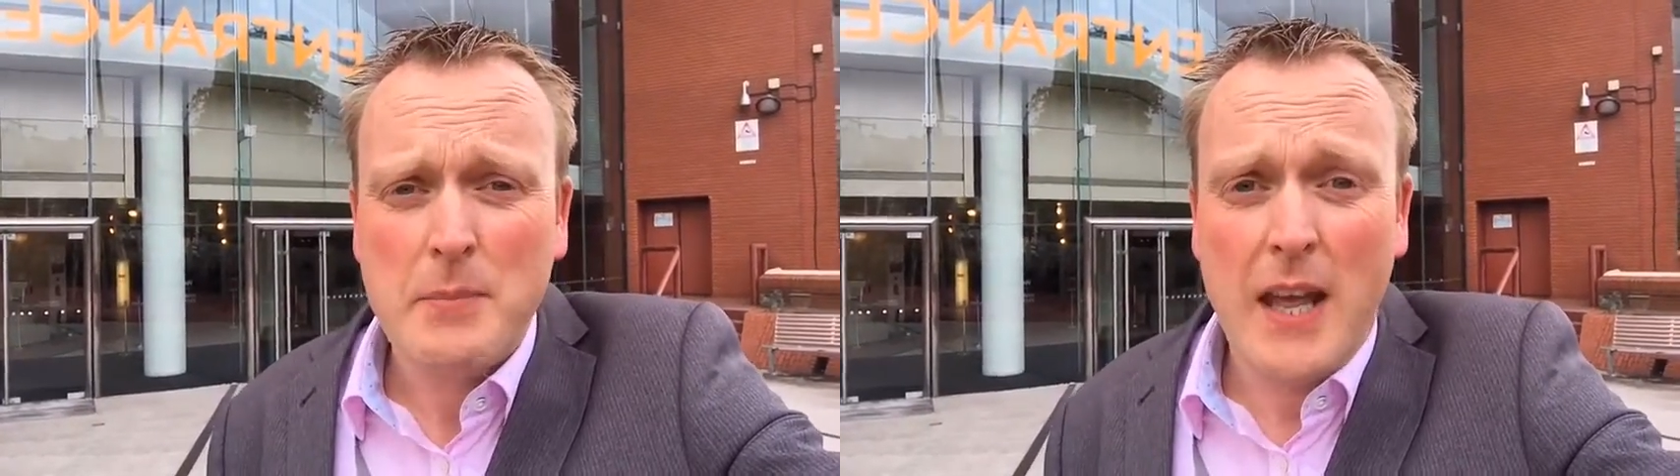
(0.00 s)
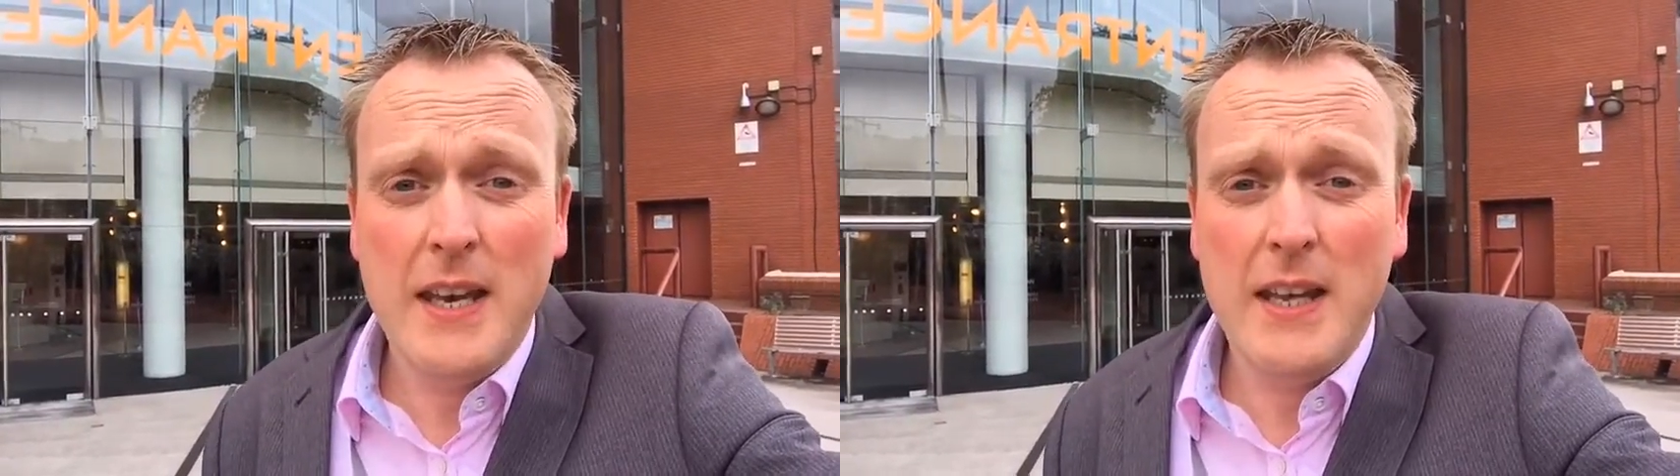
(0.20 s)

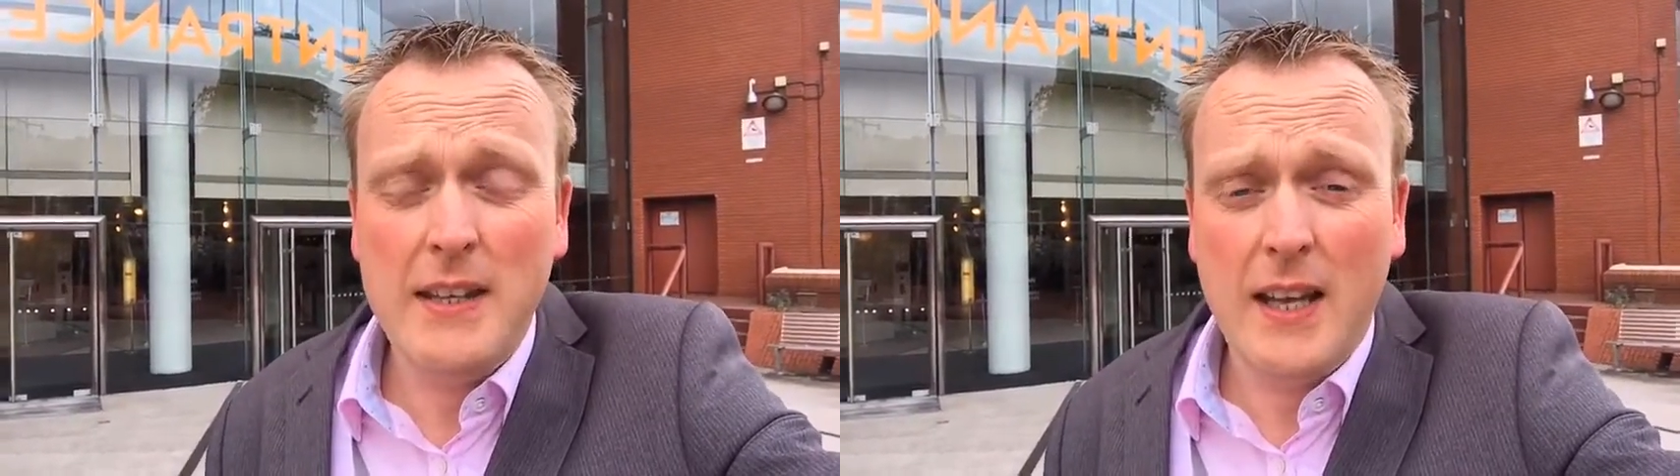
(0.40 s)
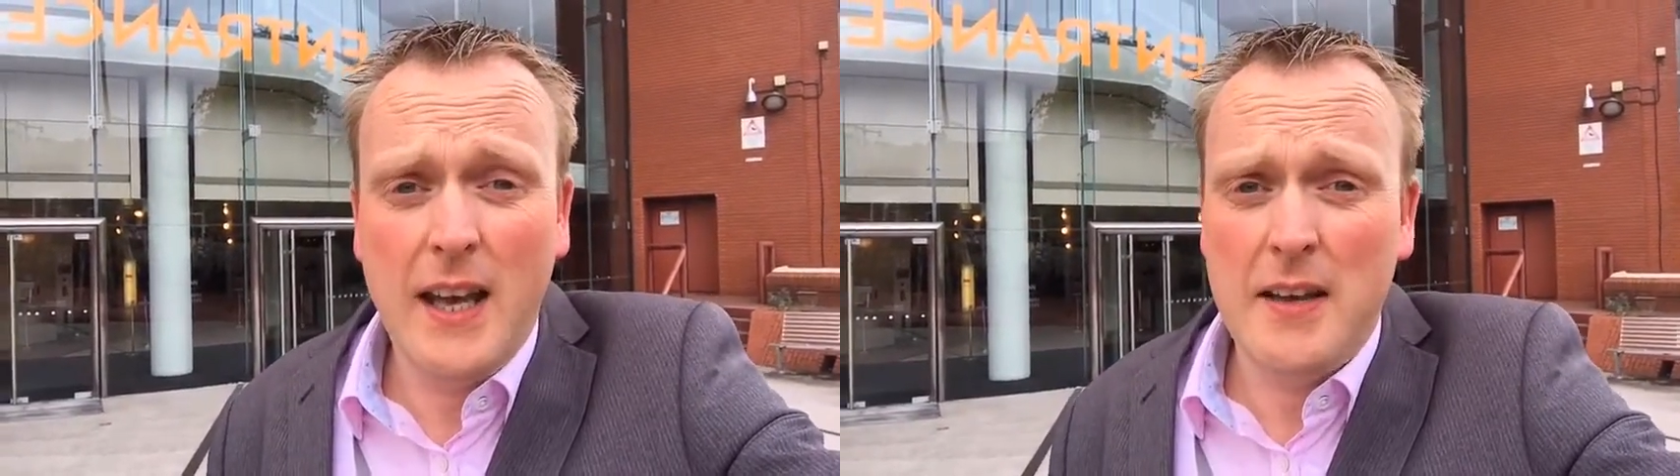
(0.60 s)
And
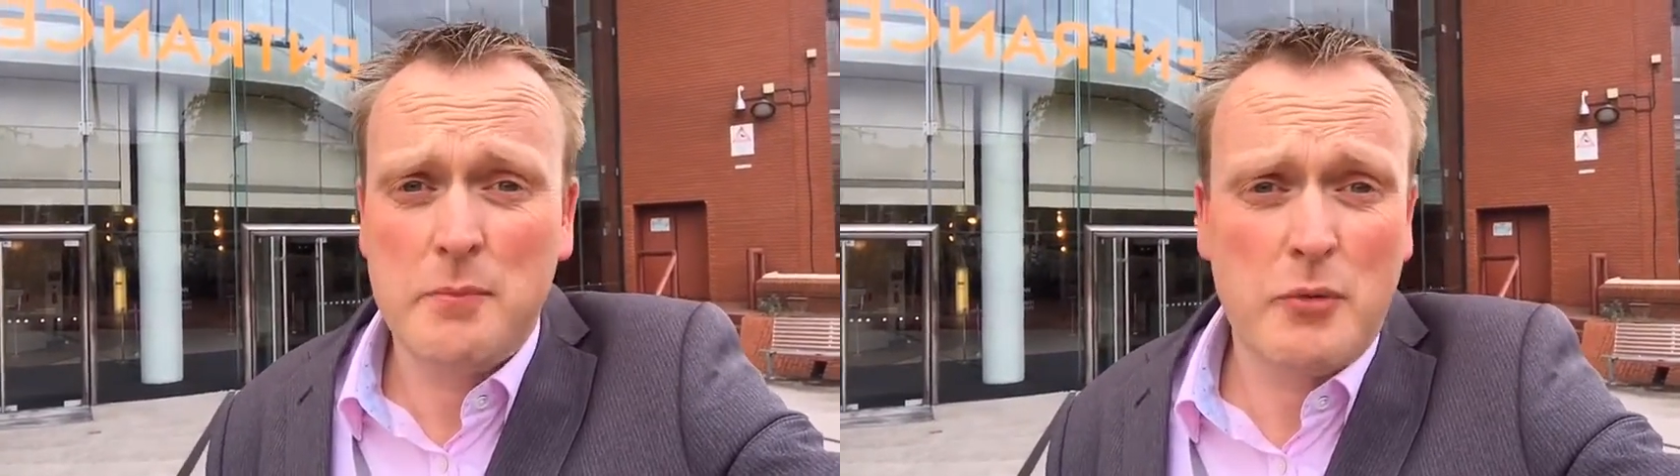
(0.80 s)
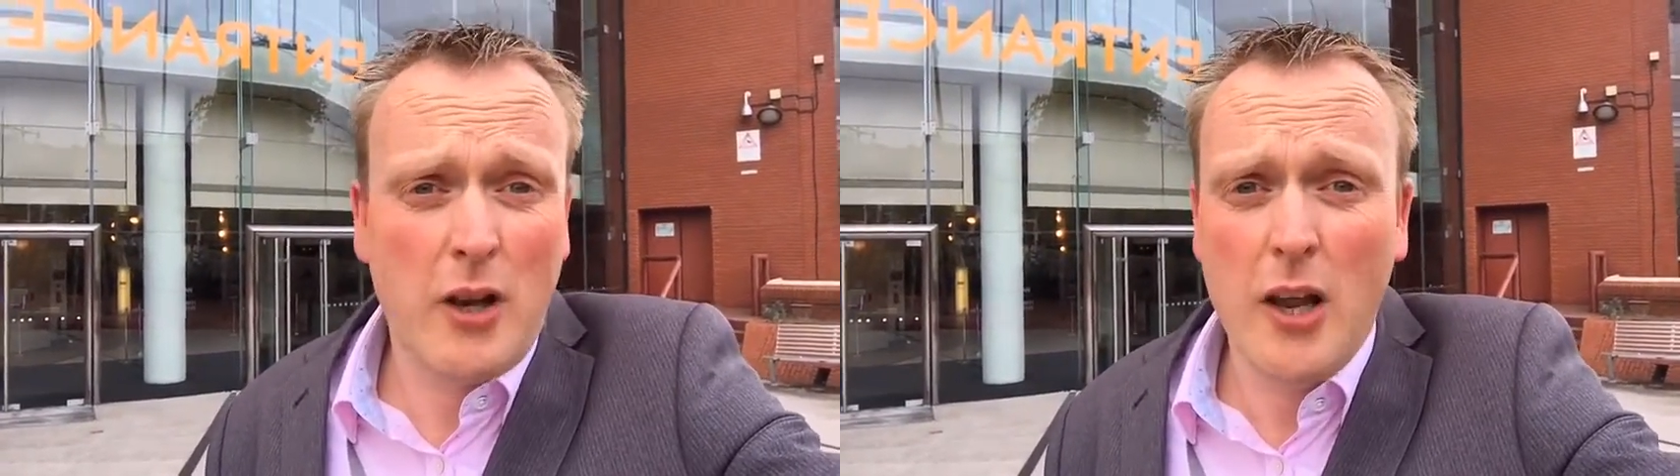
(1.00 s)

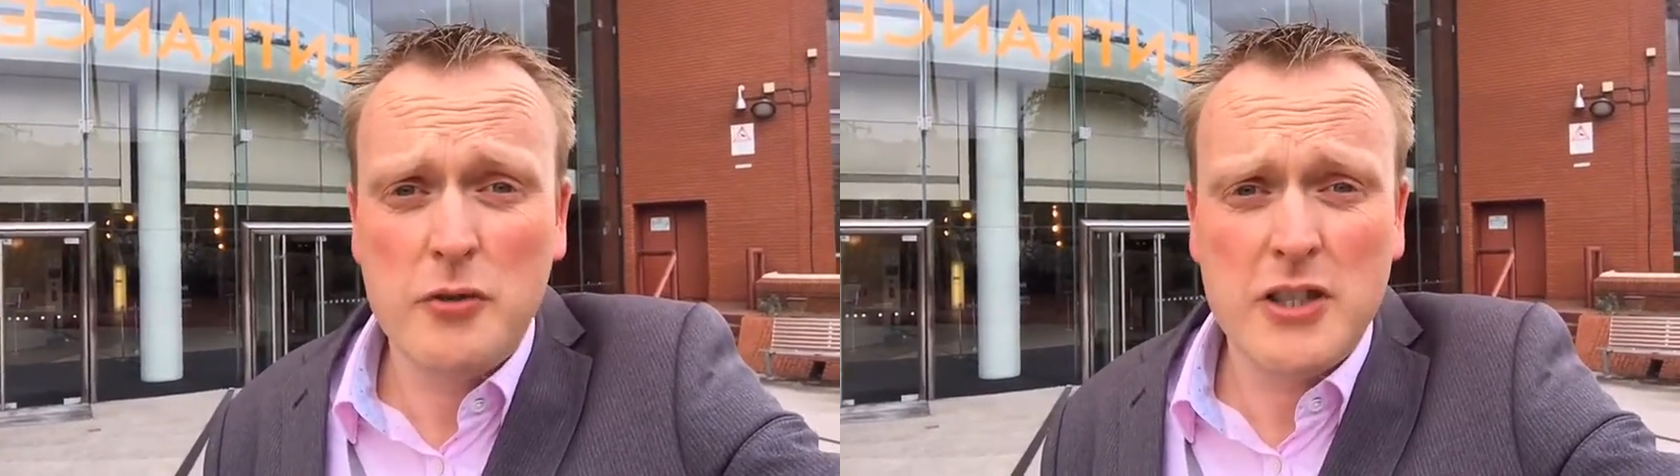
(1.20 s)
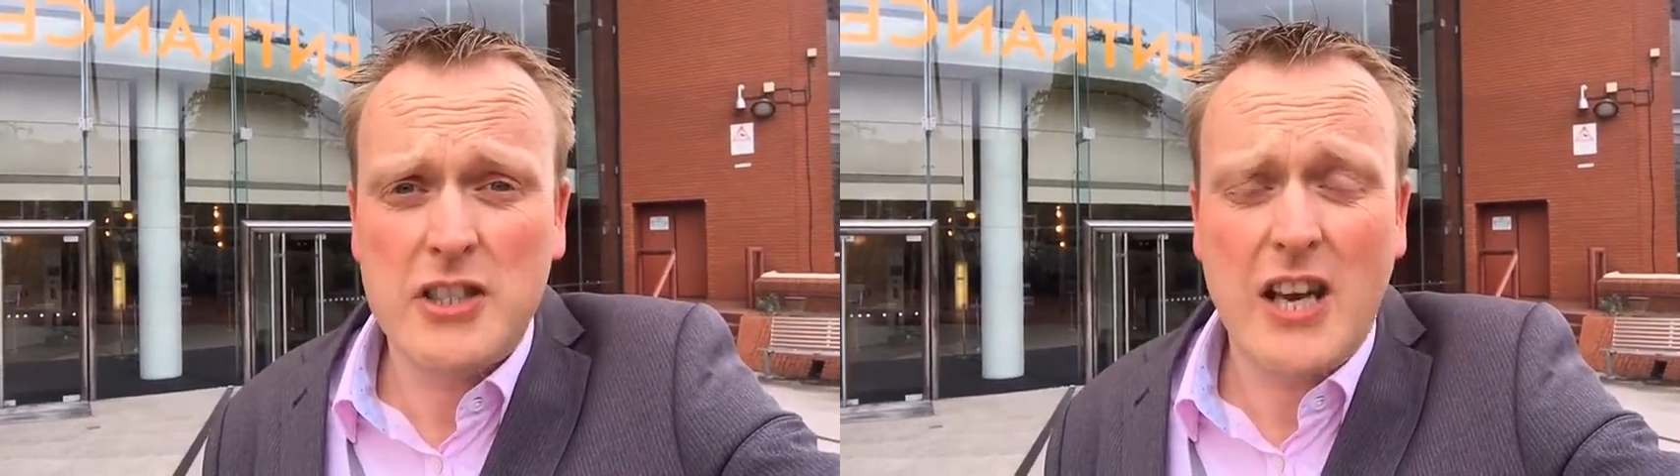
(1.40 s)
then
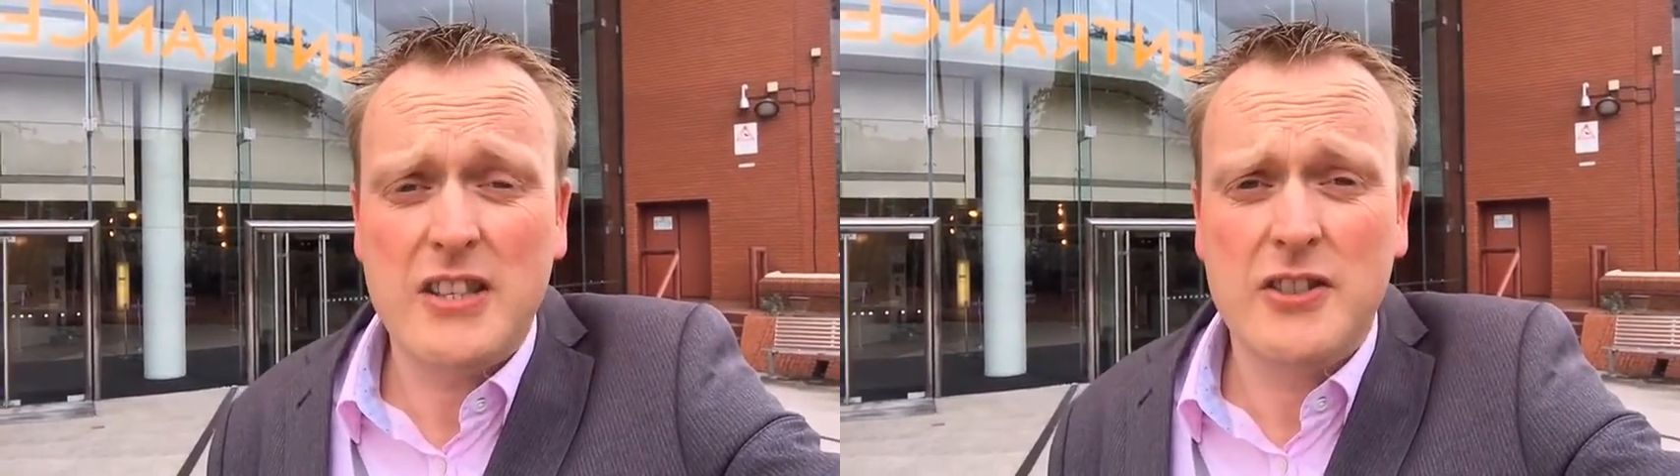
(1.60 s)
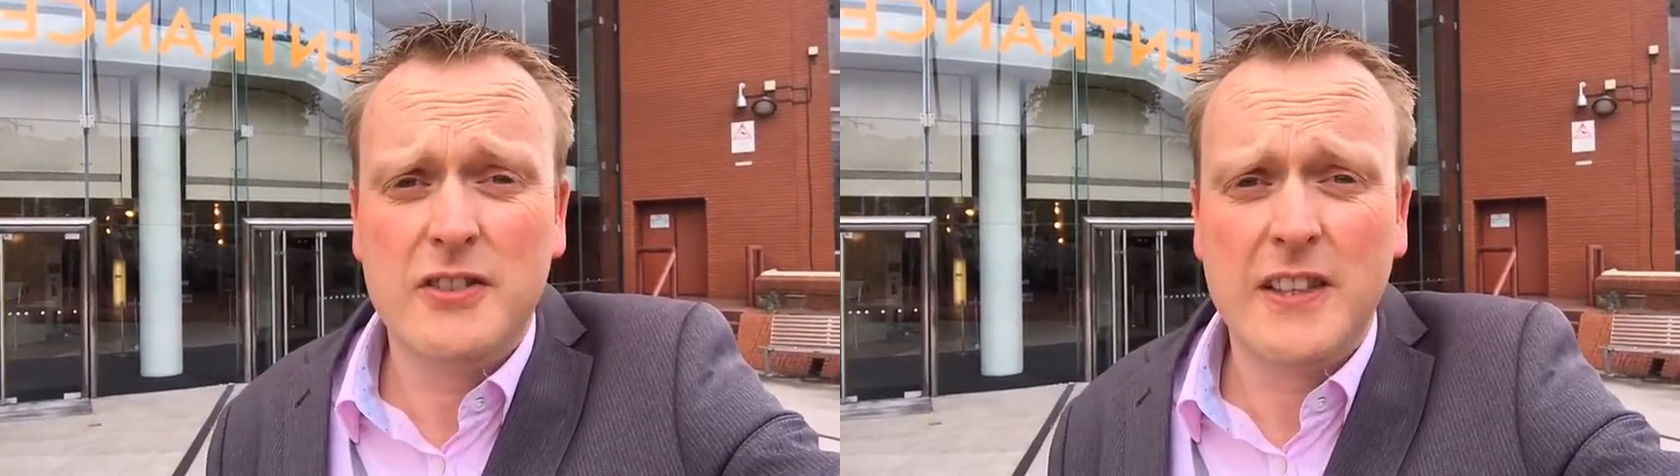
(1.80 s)
closing
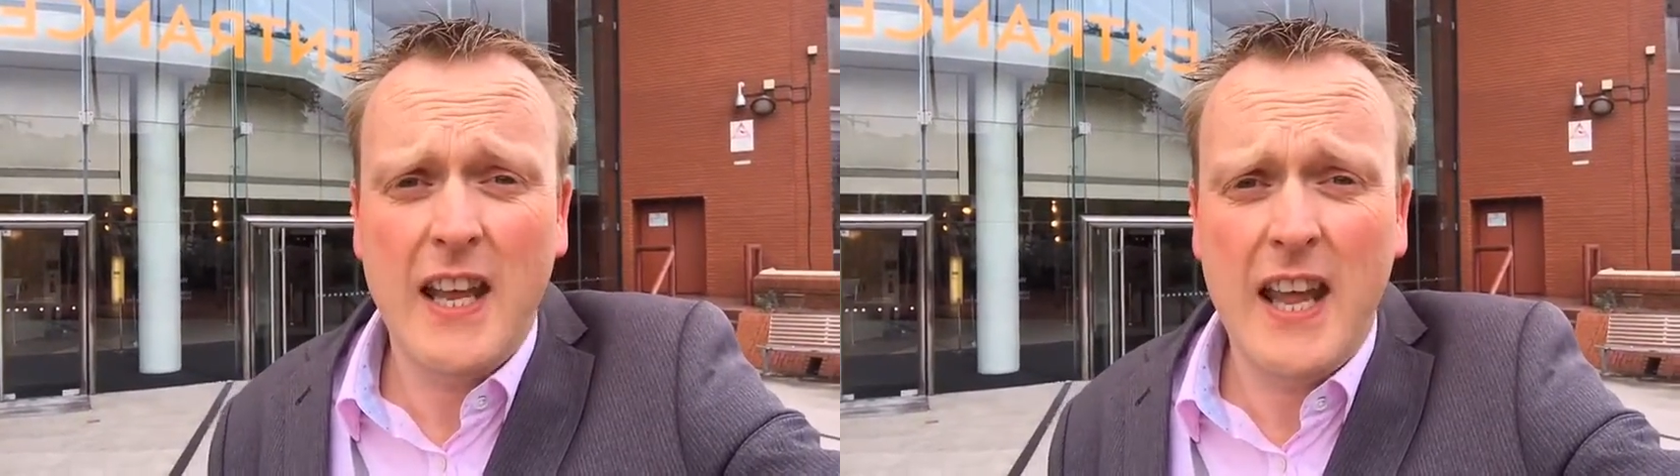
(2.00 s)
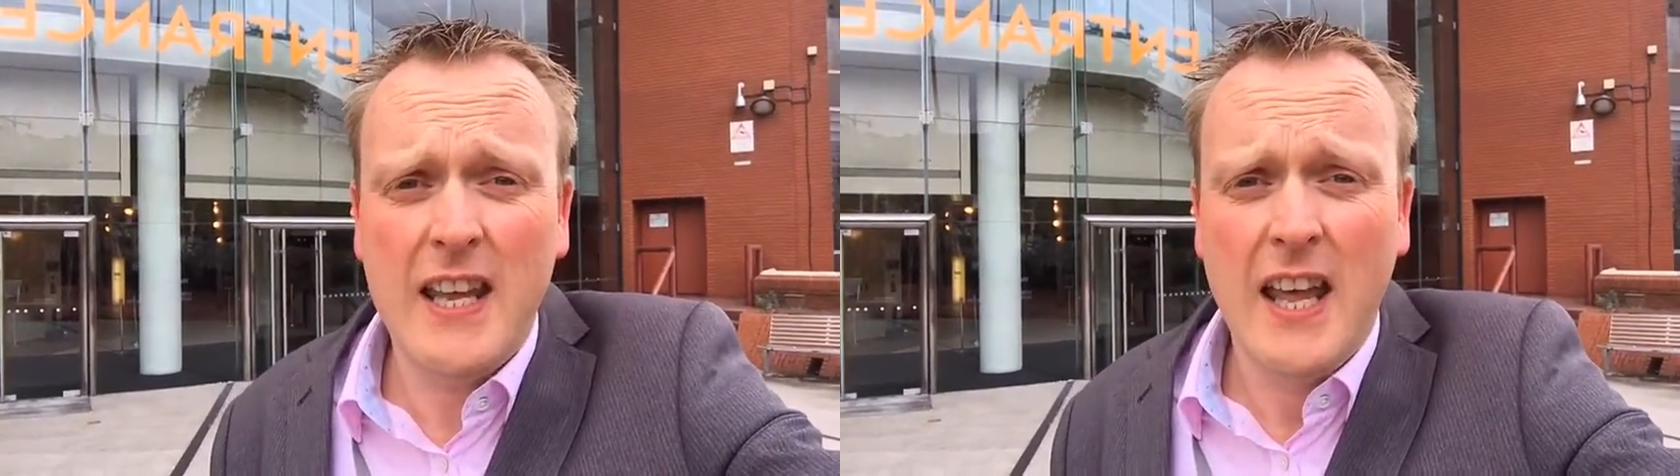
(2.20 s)
session
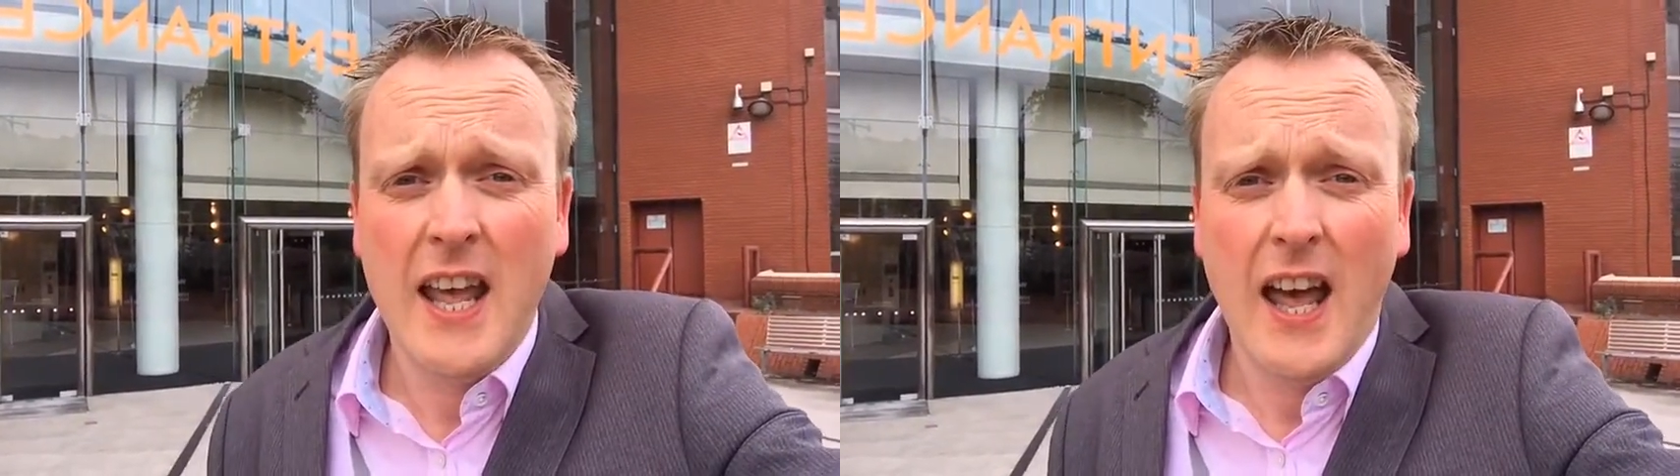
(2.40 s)
today,